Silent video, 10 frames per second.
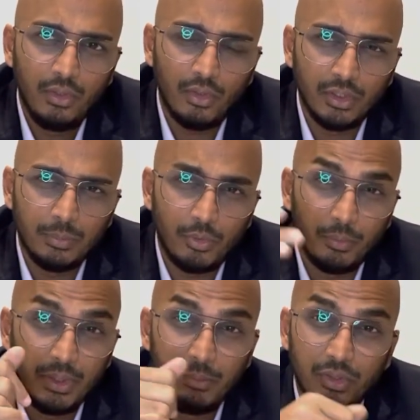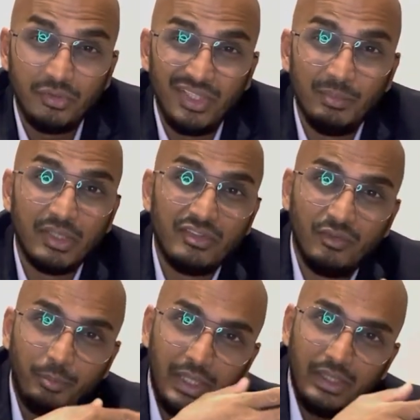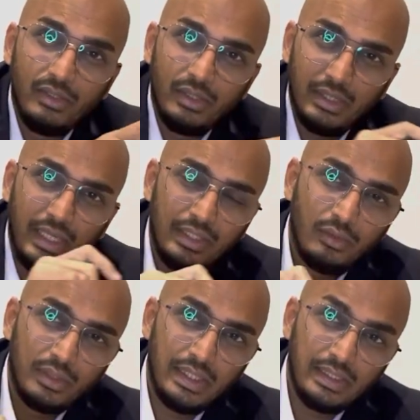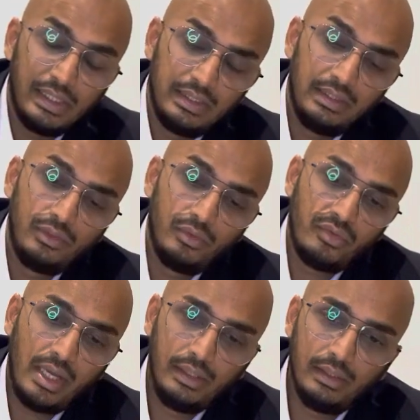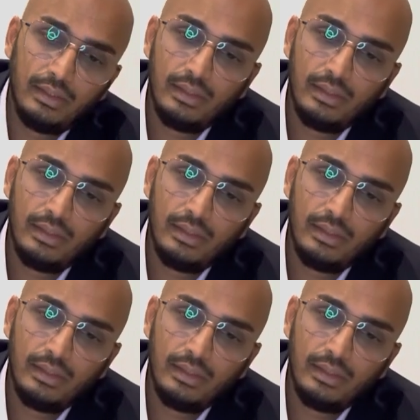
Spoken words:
on the property because he must have paid and got that guy to sign.